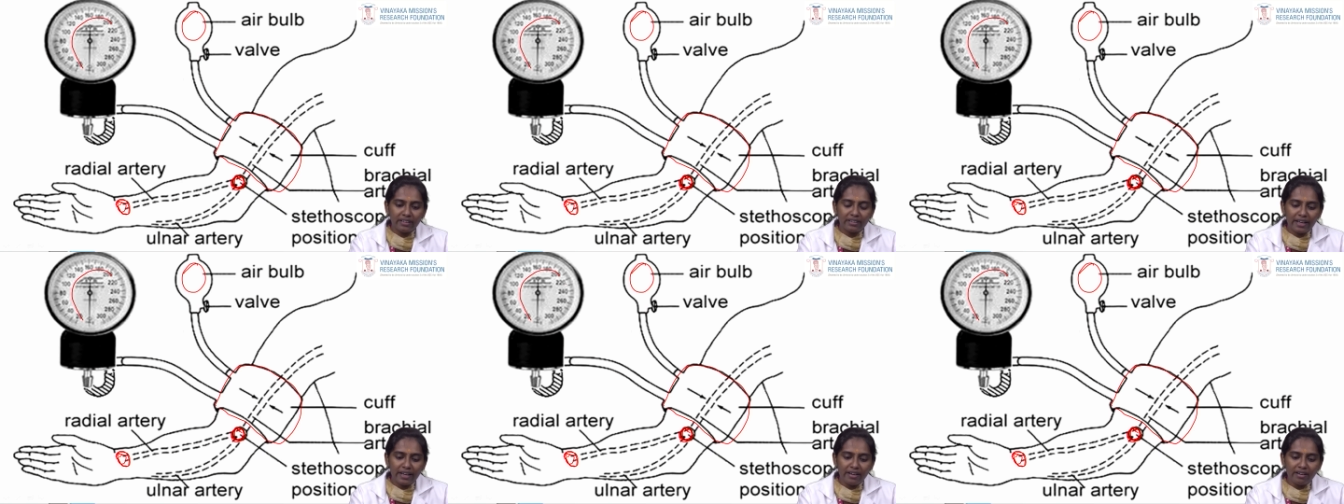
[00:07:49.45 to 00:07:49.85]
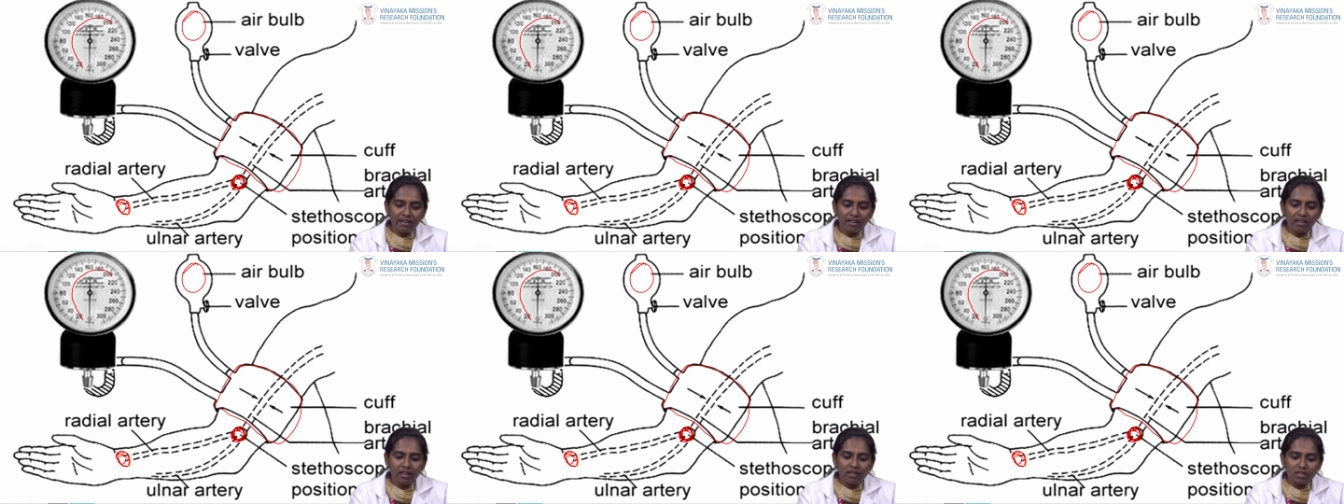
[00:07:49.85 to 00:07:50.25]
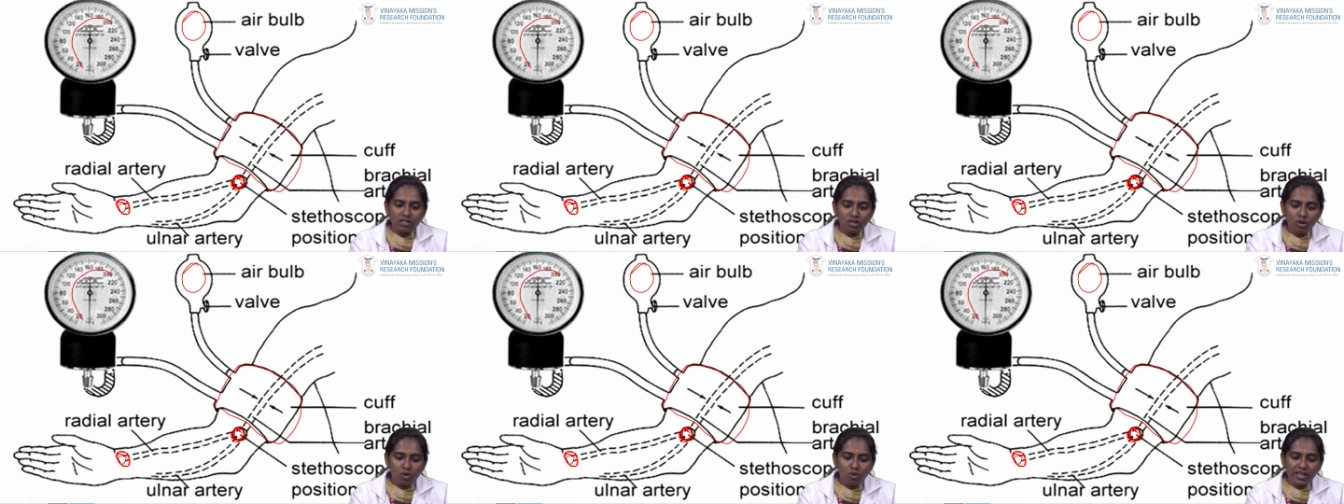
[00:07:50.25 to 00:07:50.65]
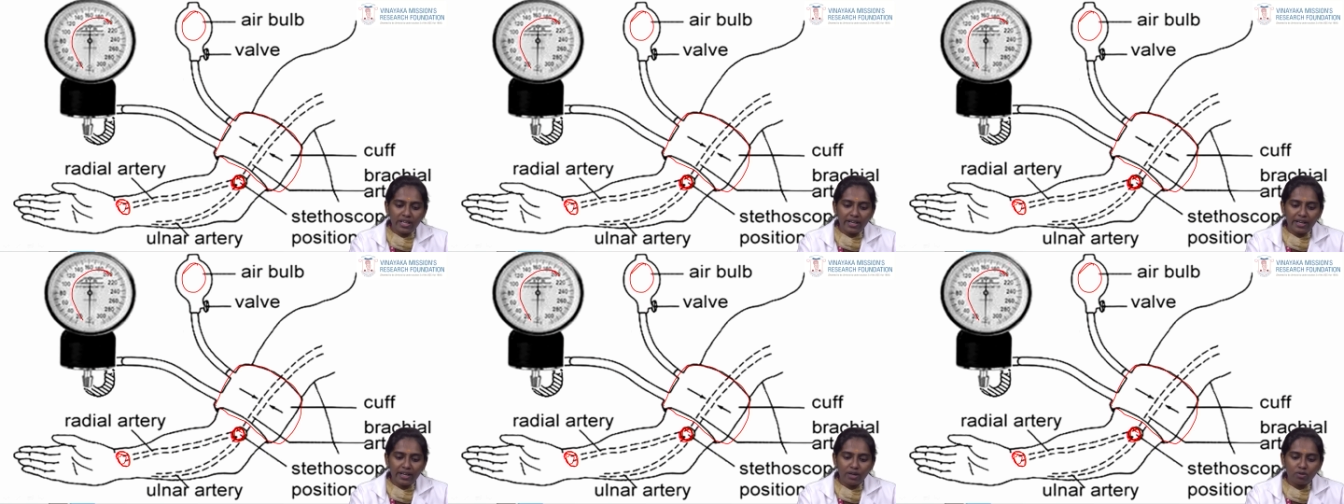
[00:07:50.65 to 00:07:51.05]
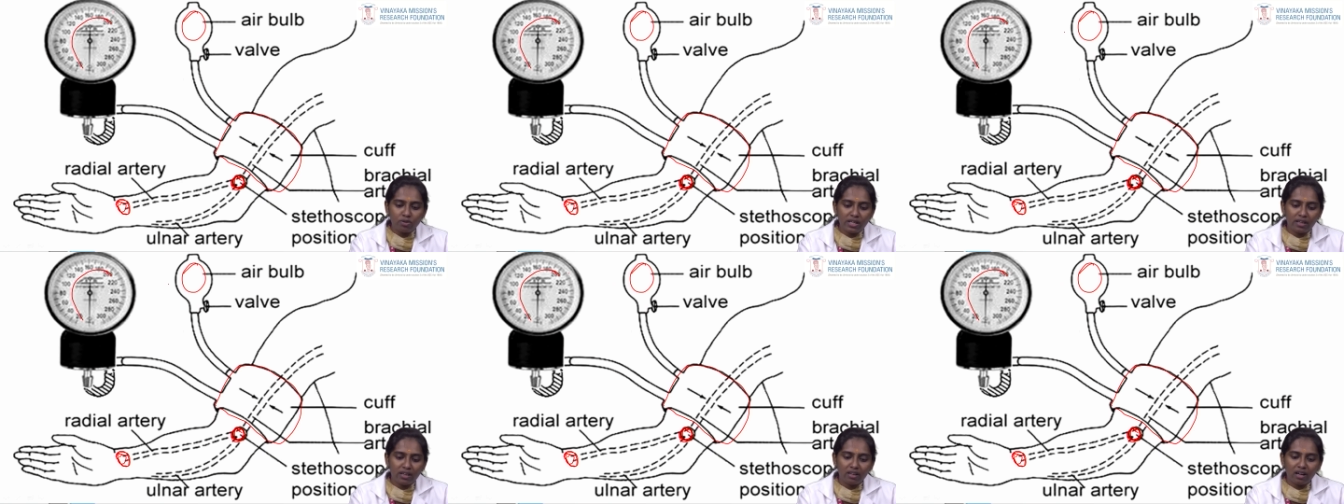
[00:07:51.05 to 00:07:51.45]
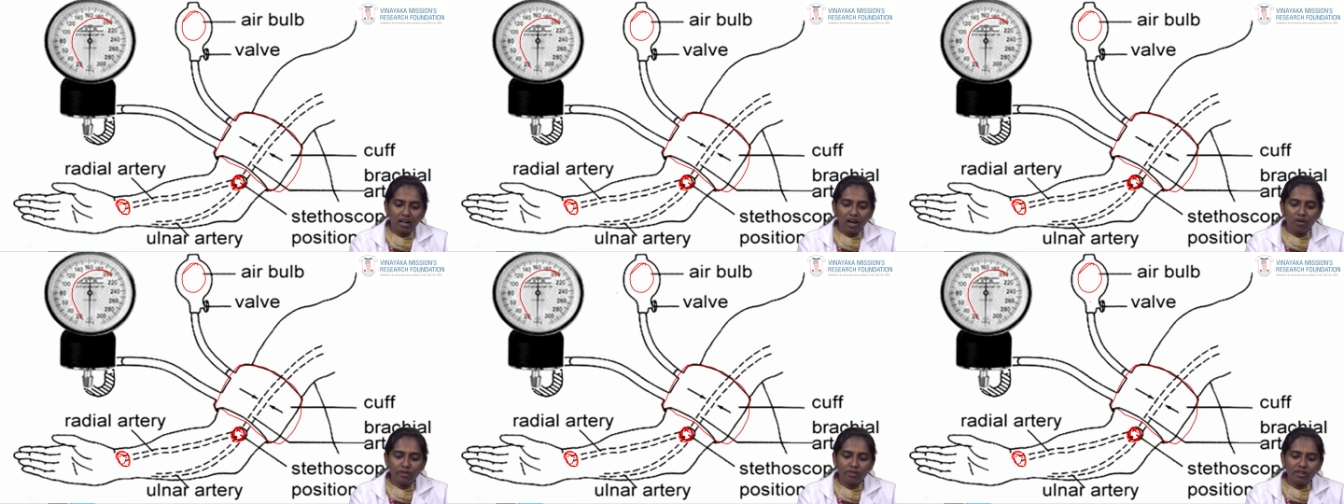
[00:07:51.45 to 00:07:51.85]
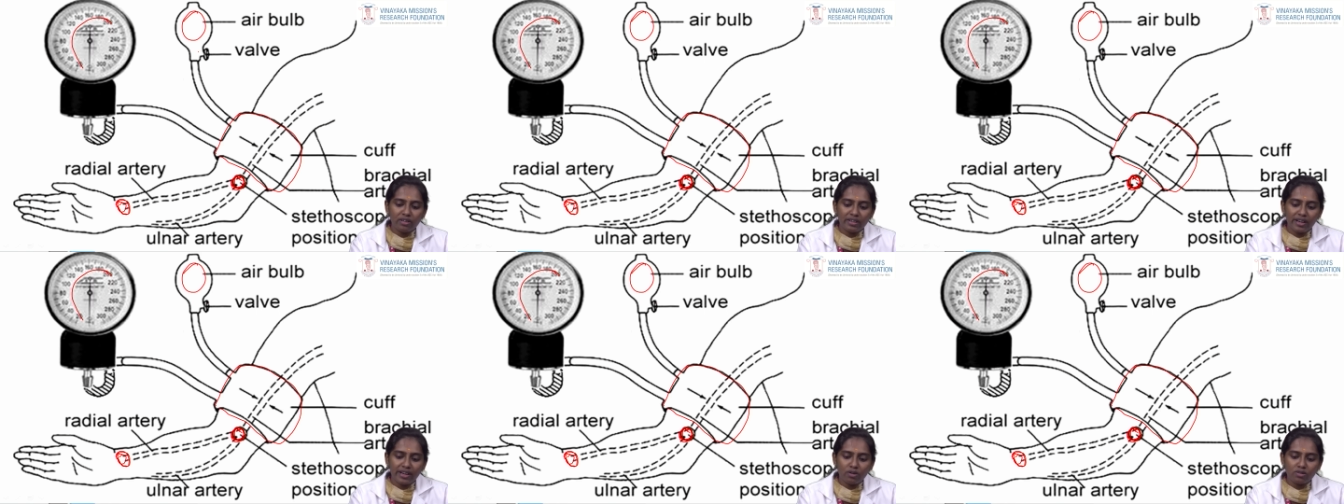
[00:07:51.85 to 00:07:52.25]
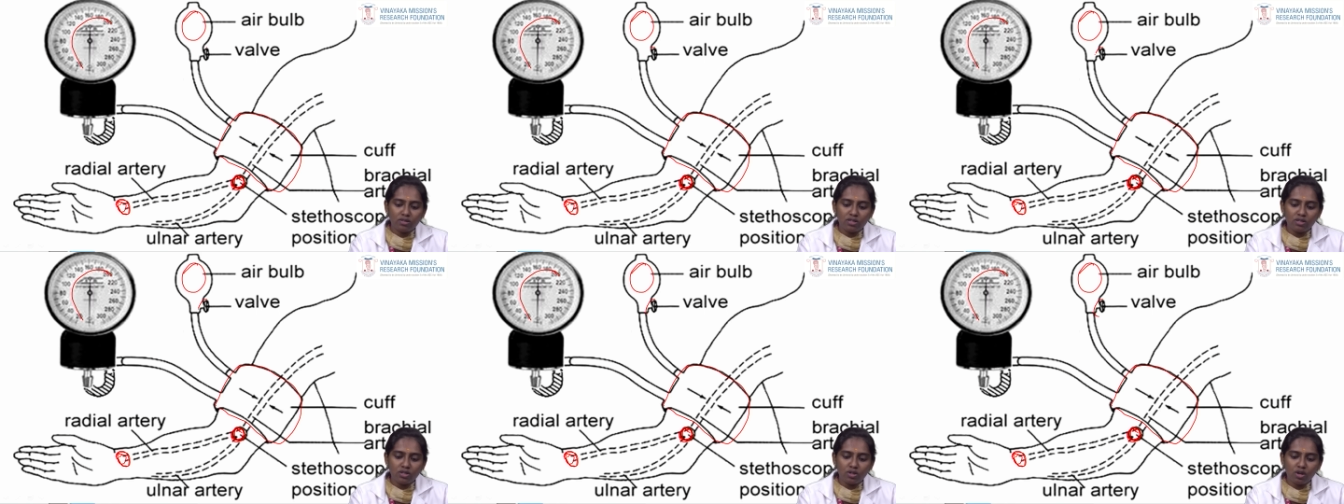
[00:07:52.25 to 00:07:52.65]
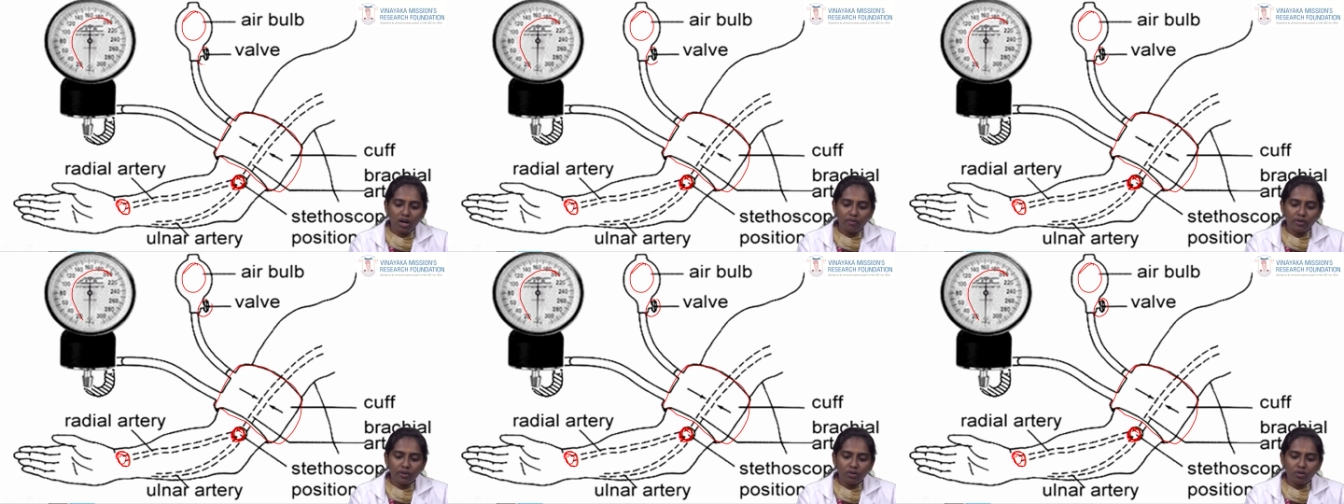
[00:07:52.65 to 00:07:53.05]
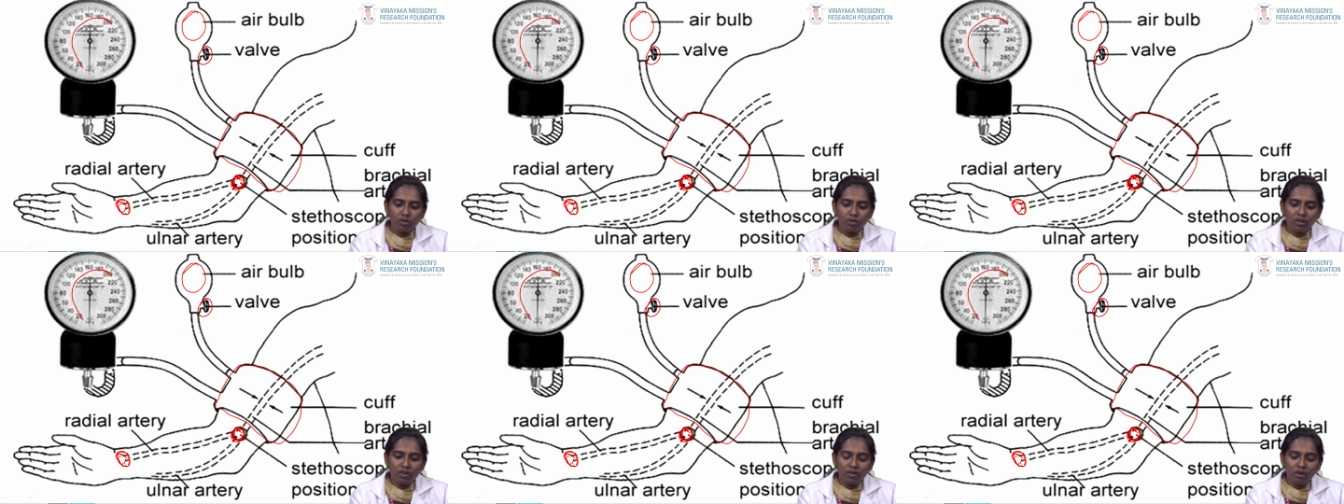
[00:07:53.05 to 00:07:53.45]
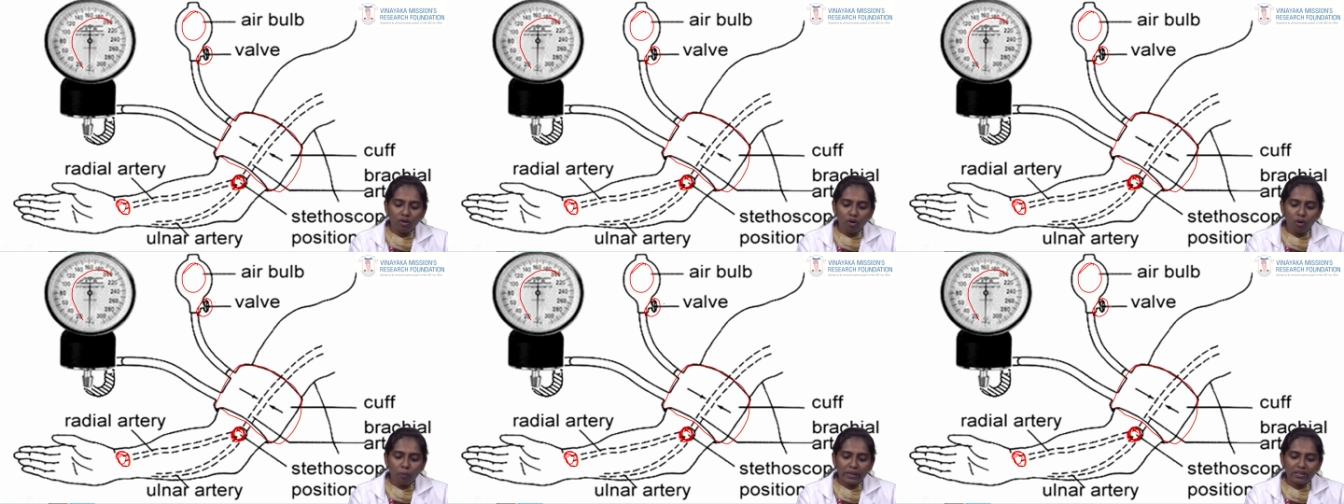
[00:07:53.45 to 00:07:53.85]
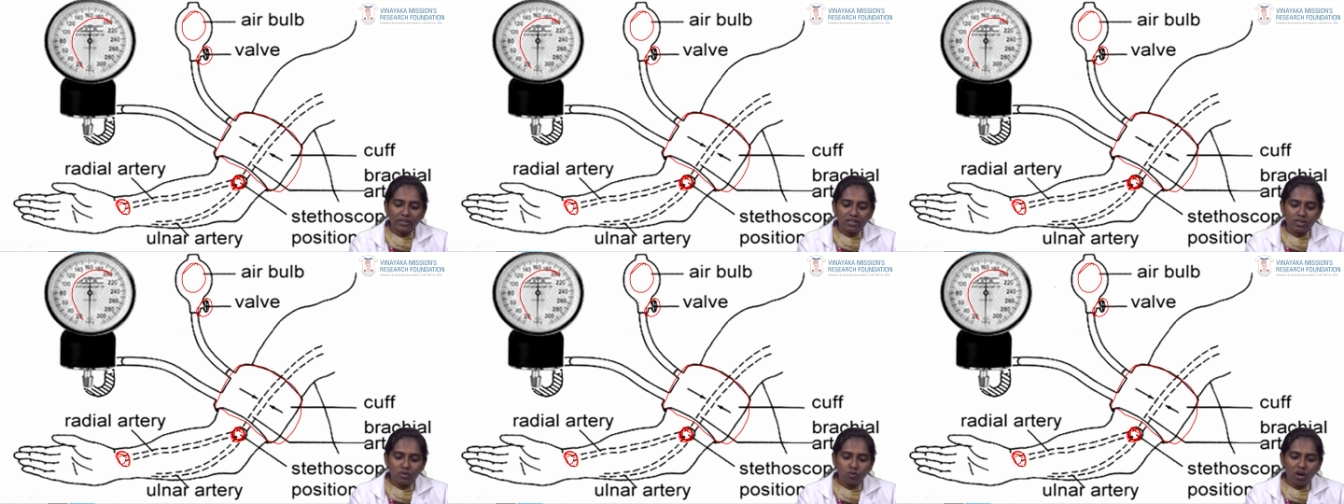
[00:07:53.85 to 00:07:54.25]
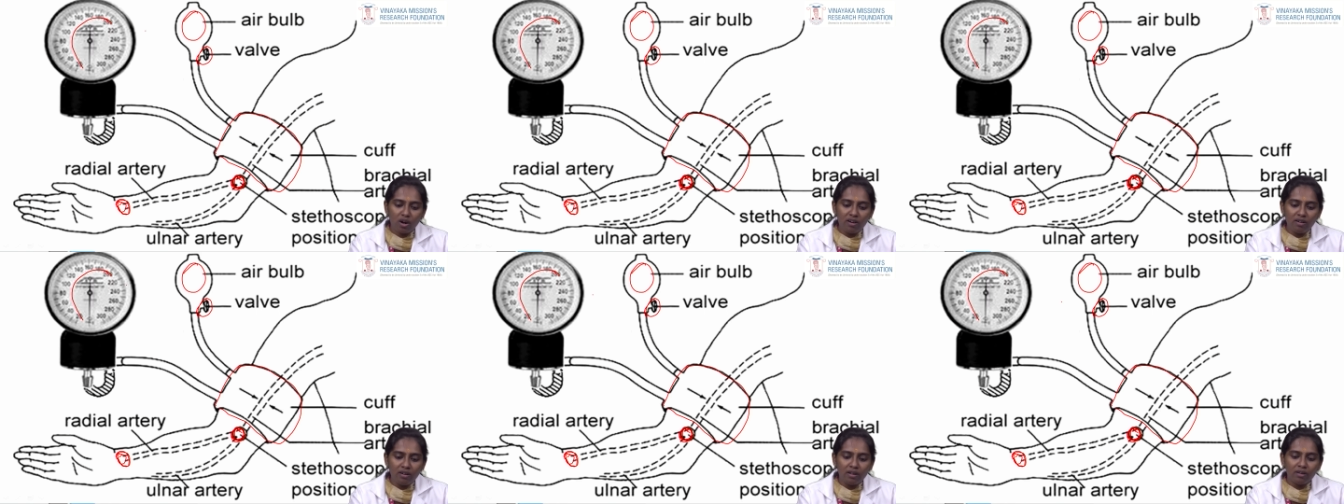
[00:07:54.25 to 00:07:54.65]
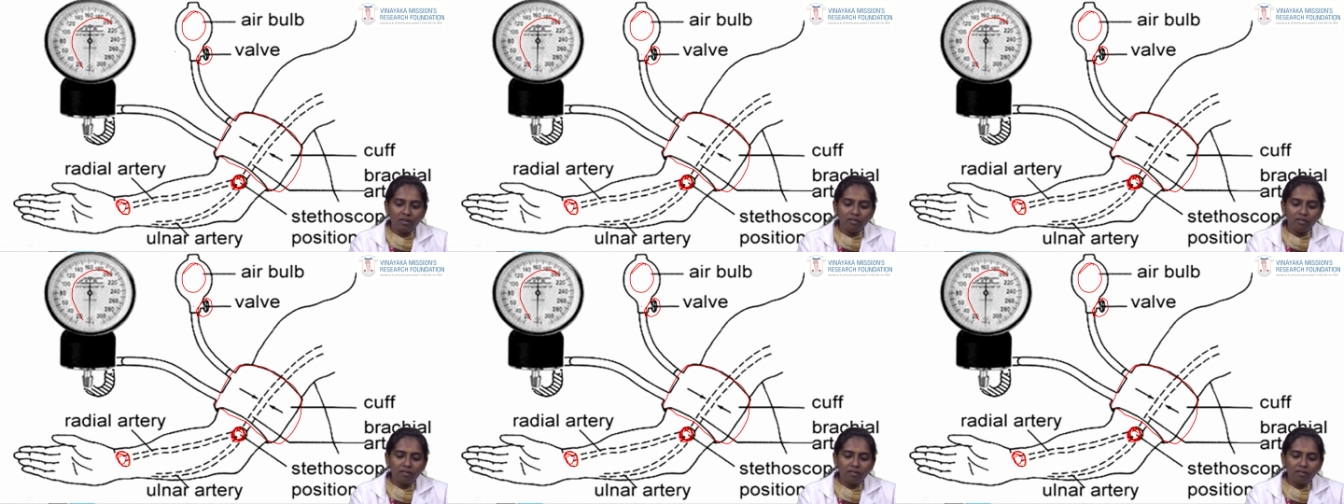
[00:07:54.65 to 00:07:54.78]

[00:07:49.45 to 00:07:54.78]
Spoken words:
Then slowly reducing. How you will reduce is, you have to open this wall.